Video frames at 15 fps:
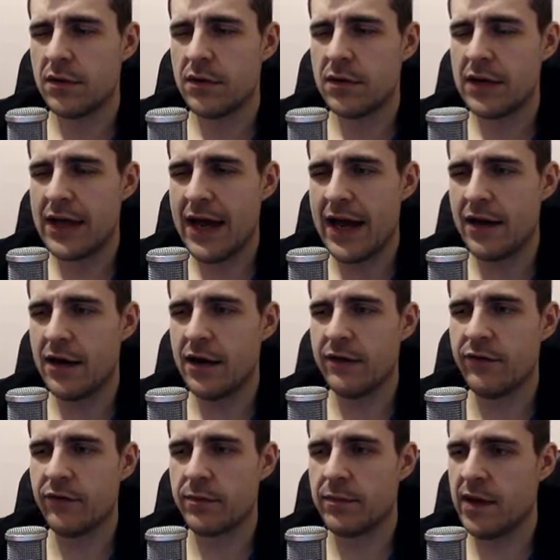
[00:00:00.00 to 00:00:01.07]
kind
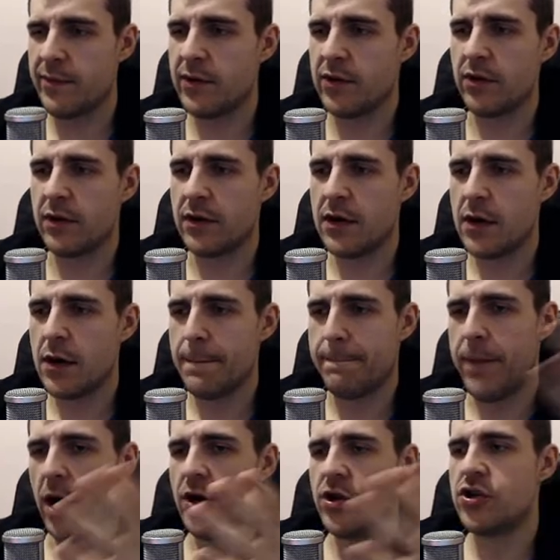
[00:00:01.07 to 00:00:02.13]
of, or maybe your
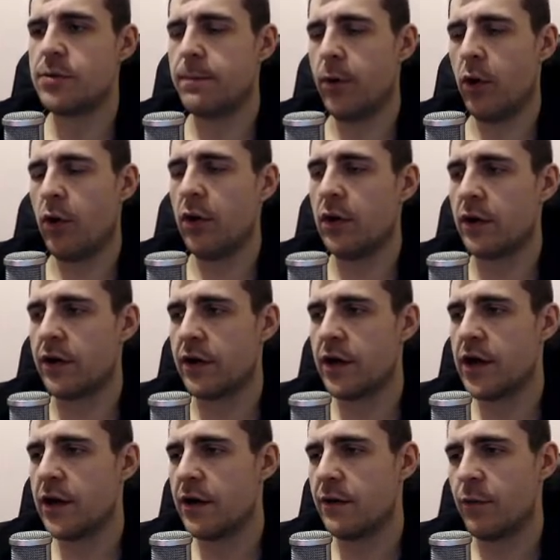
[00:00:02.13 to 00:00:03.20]
punch bowl, or
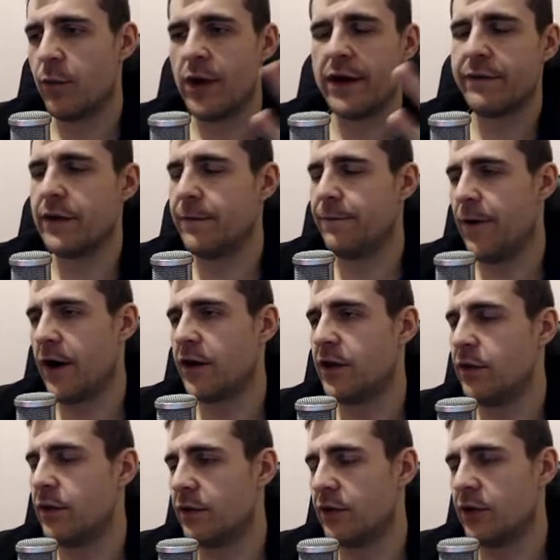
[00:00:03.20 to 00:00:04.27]
what the fuck
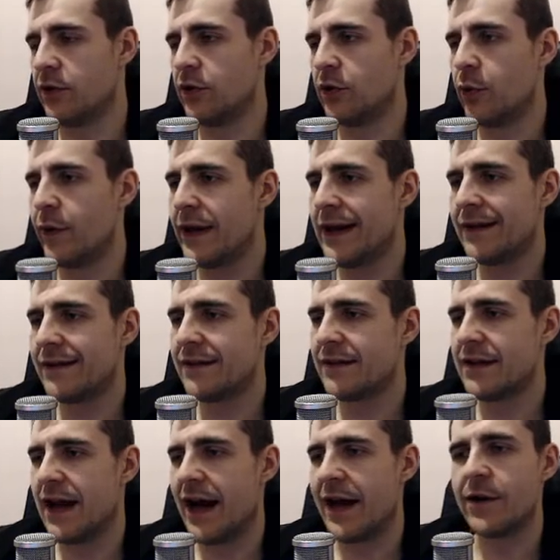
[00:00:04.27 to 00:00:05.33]
you do with it?
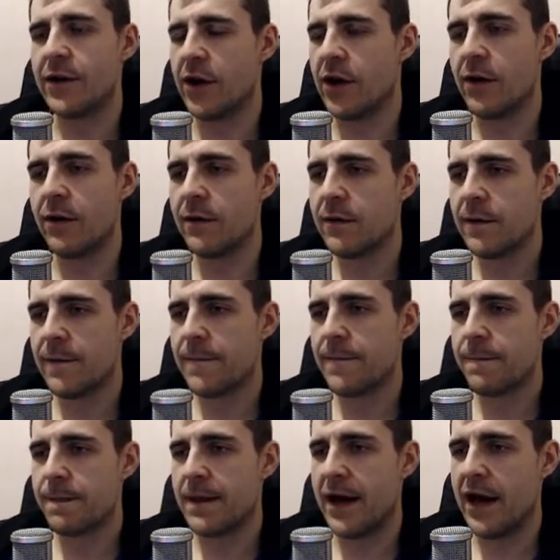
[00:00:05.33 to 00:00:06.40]
I don't know.
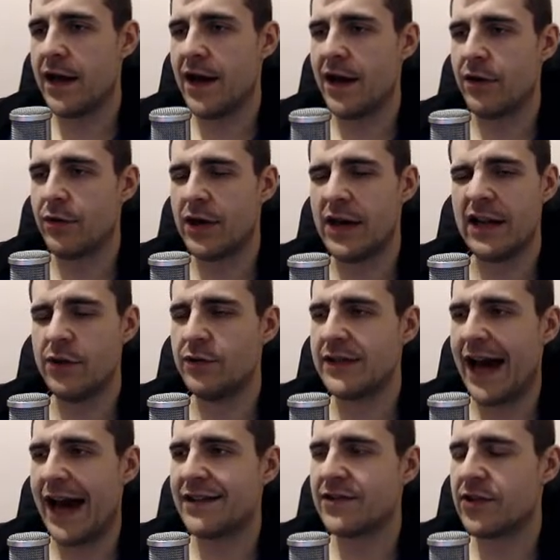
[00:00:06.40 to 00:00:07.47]
I don't really use
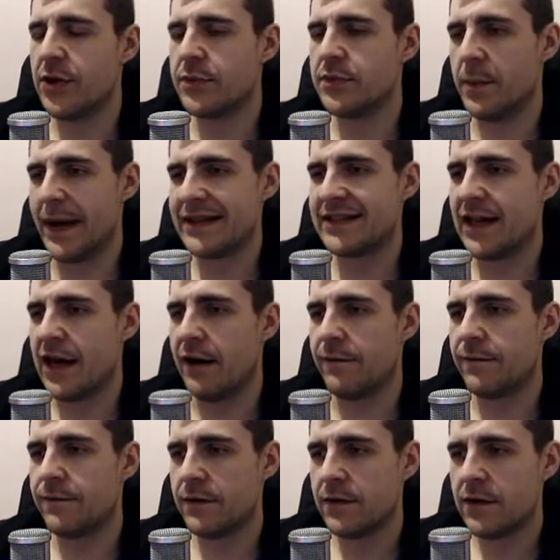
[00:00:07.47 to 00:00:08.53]
ice cubes
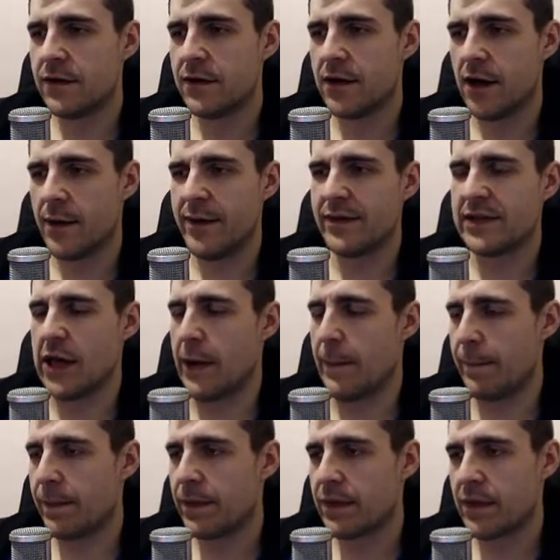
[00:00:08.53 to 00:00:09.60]
myself. Or maybe
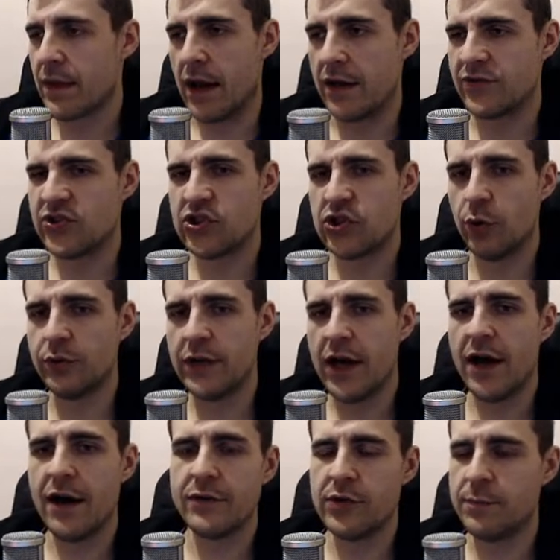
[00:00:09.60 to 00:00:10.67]
some
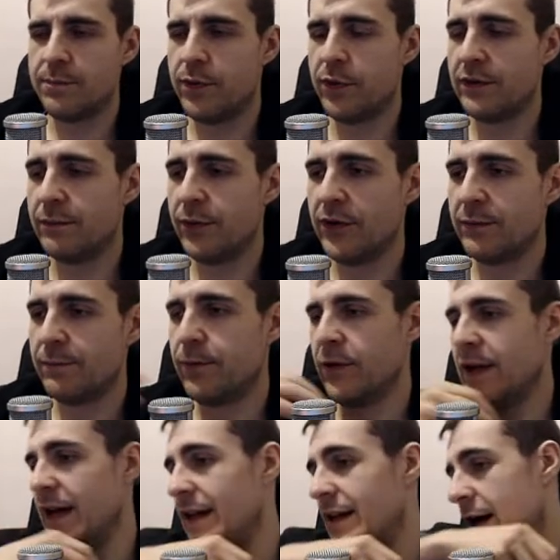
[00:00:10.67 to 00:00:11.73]
soda. You put
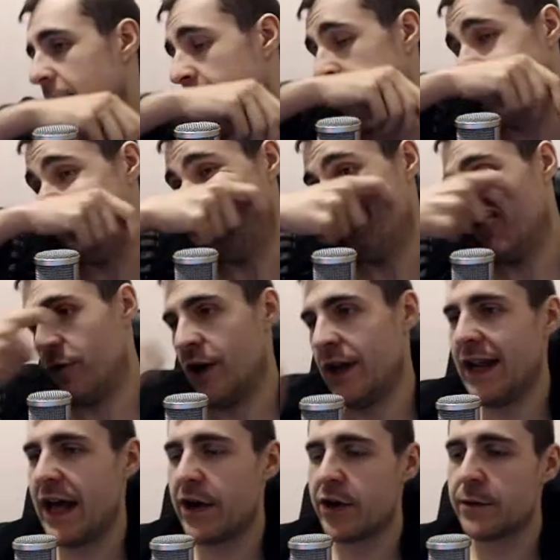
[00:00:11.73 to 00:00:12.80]
in one
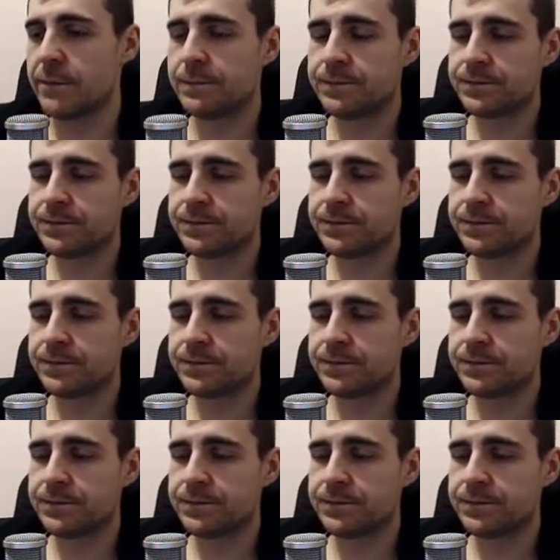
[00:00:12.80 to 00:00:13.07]
letter.